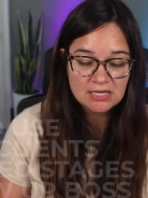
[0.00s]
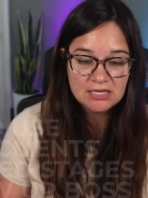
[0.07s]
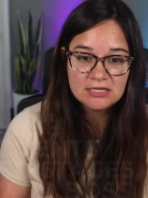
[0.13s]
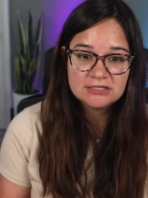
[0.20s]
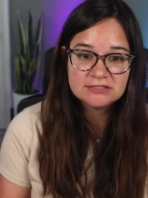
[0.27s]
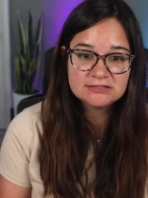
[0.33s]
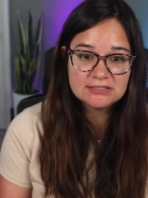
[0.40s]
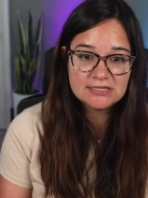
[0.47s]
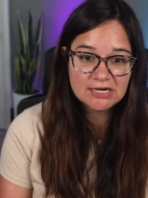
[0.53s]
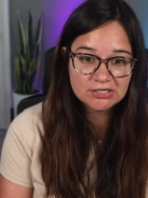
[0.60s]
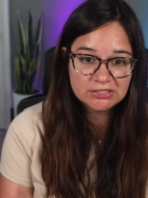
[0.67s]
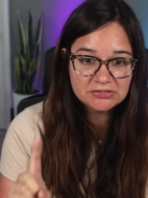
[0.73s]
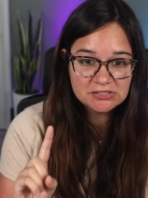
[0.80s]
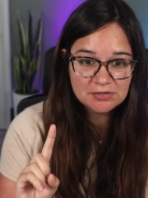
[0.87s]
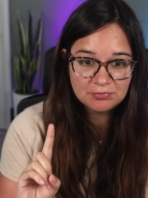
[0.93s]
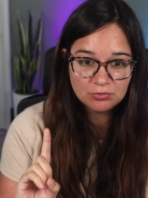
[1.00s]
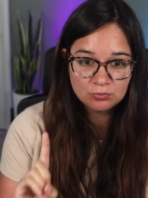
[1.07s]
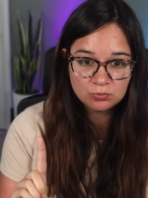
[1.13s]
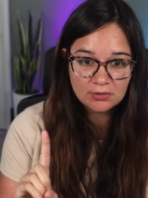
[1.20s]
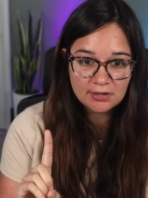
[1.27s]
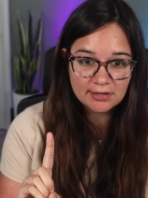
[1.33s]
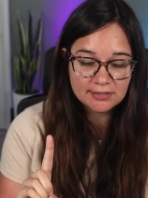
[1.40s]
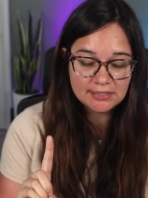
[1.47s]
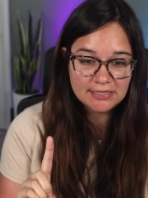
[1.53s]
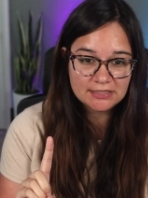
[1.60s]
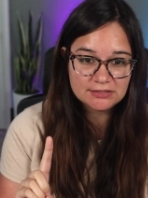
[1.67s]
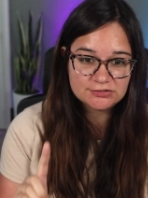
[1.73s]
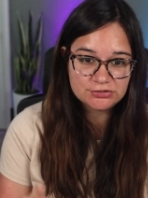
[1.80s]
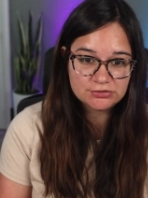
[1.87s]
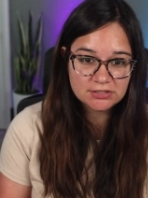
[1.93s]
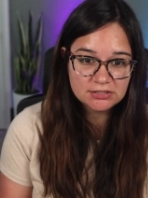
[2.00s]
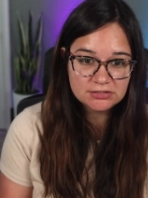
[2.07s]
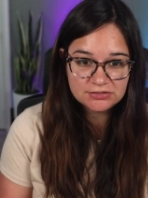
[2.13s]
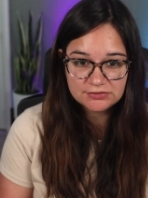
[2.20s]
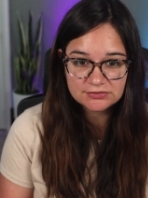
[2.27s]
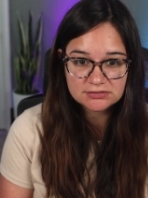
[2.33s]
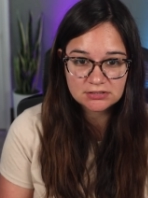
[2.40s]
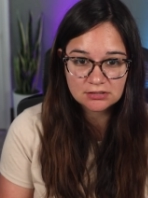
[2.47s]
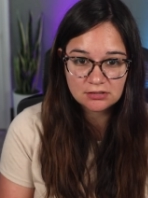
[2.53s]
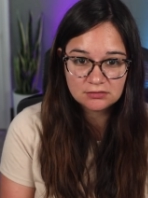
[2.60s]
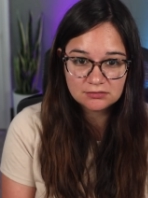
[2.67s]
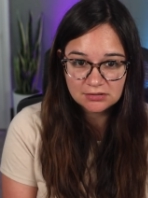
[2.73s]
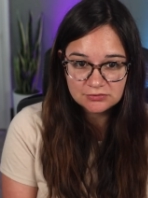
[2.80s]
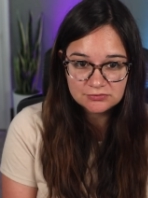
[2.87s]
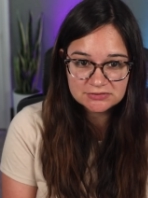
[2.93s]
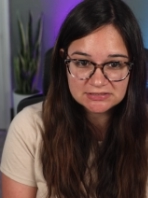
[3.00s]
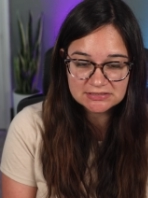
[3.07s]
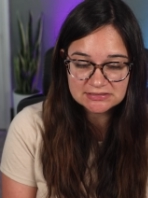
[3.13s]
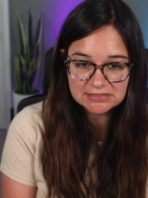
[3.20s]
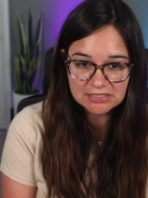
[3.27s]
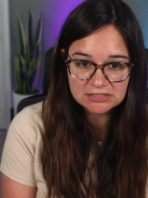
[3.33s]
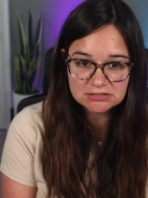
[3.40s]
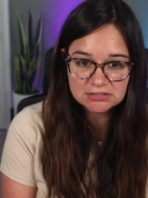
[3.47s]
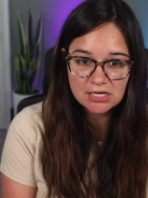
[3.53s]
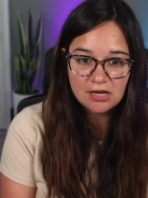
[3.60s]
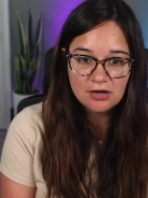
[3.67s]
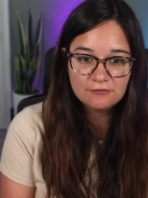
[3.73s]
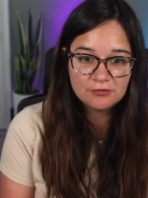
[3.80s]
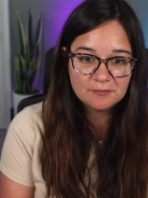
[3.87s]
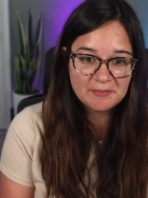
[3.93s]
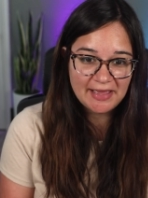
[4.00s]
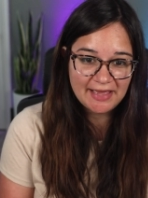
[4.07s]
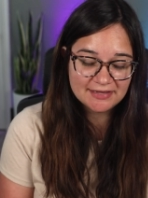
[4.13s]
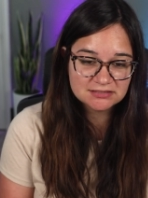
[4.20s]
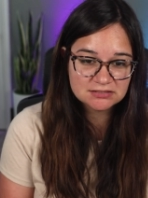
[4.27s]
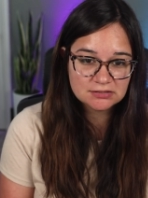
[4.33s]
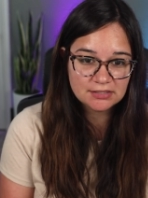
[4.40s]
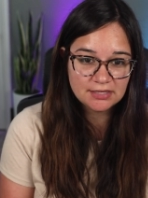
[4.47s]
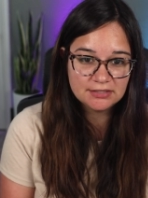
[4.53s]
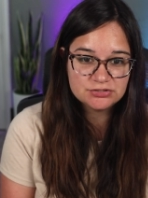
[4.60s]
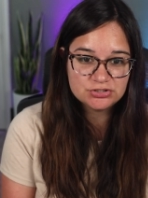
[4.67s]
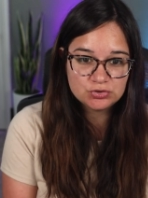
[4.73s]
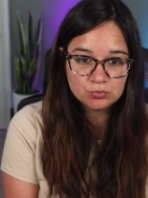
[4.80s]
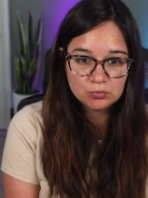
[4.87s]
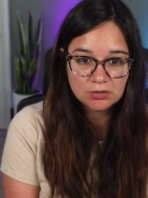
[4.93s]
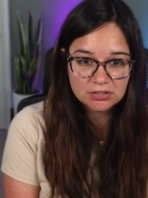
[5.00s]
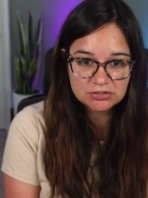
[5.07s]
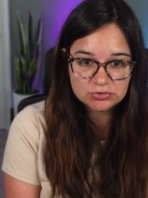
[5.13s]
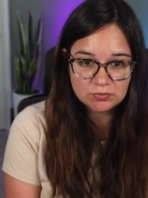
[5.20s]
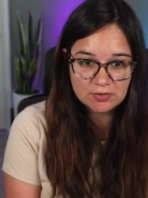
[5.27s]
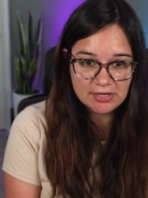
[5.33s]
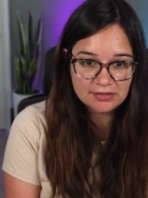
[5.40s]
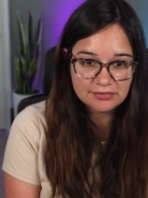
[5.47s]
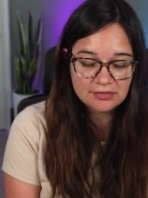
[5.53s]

Scenario number one is you can use the closed stage for past clients you worked with,